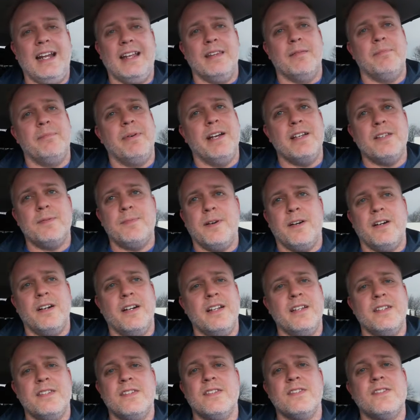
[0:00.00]
And the best part
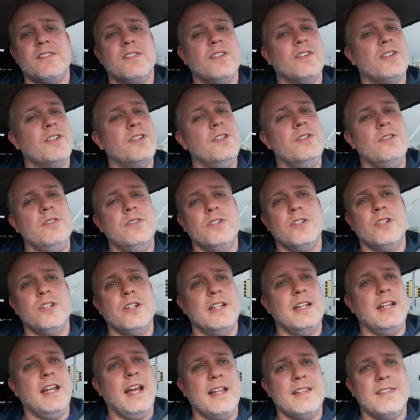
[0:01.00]
is they're
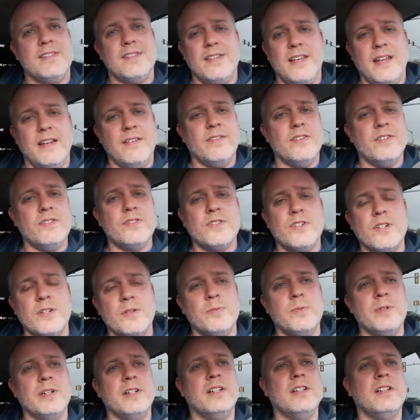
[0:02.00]
usually at Savers,
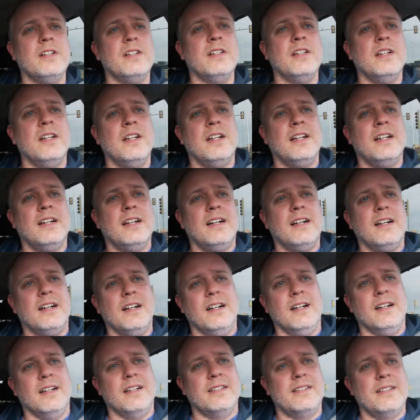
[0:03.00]
Goodwill,
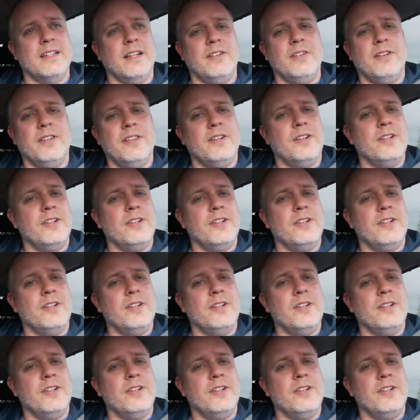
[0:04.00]
etc.